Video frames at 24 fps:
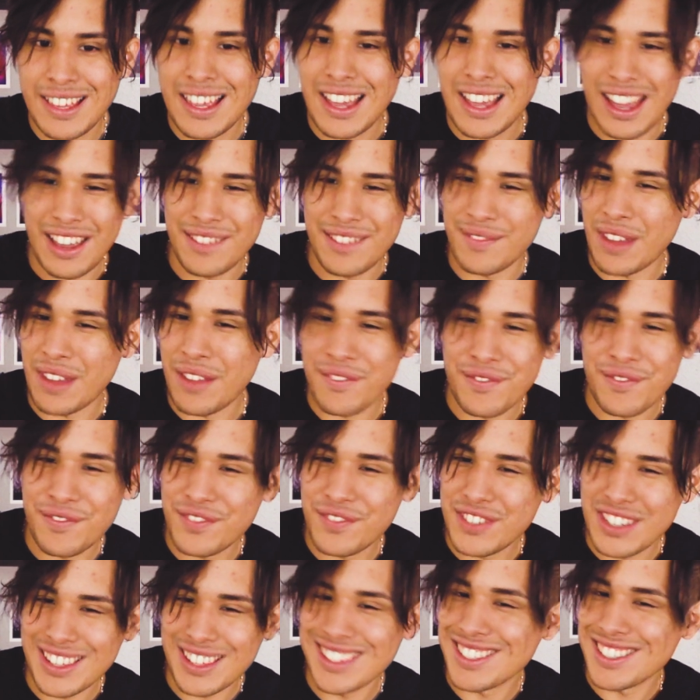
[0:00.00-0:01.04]
I've
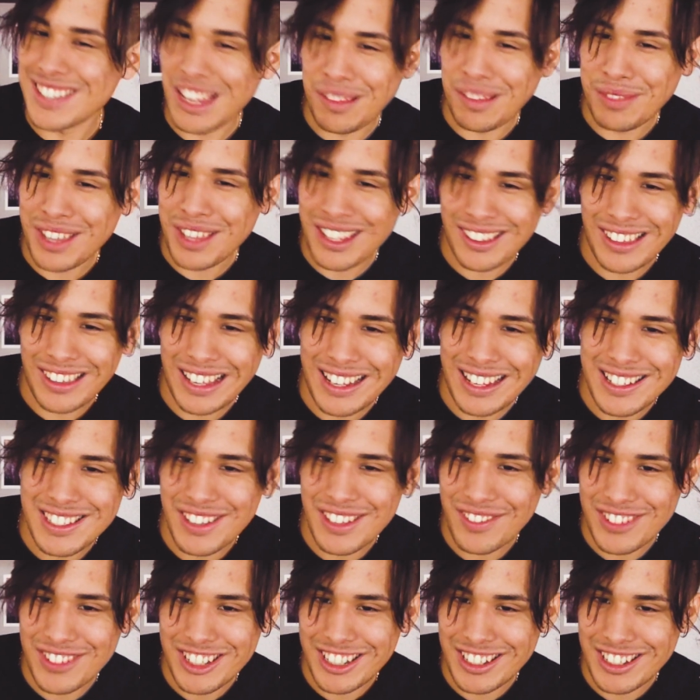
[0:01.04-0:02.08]
said the same thing like
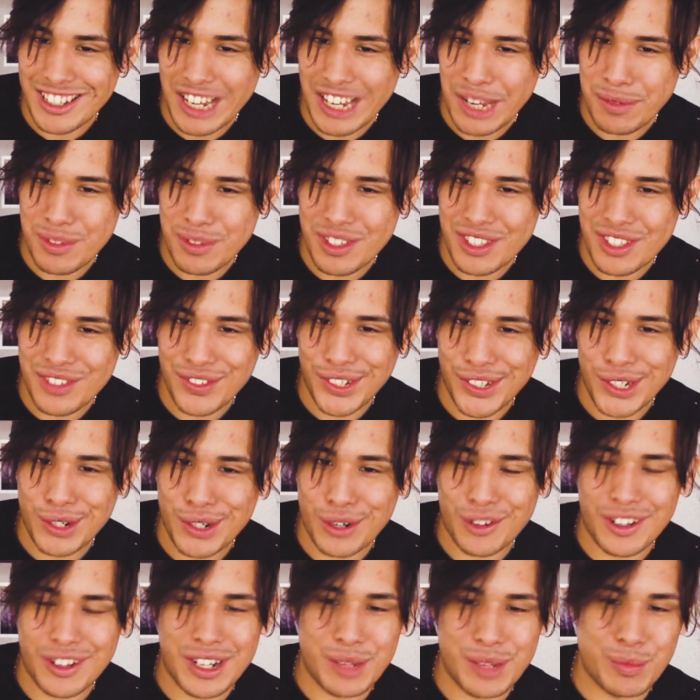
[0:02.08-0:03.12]
17 times in this video
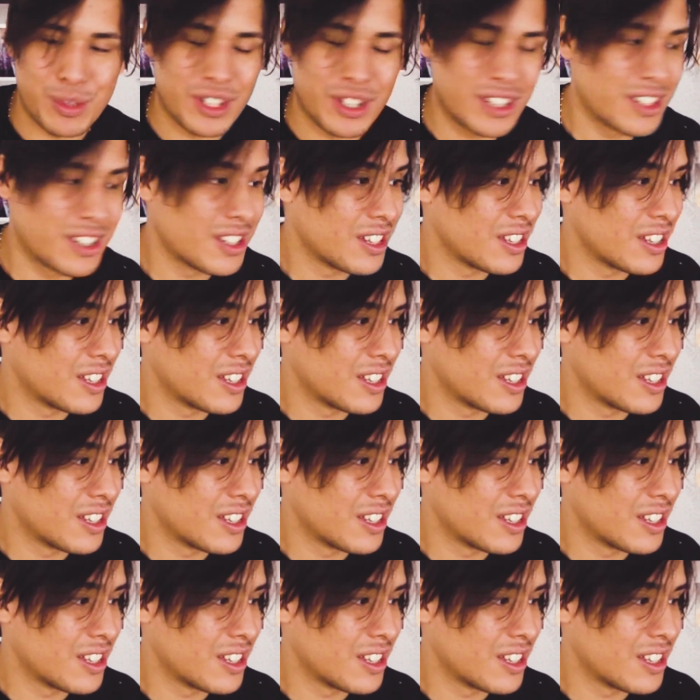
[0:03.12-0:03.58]
already, but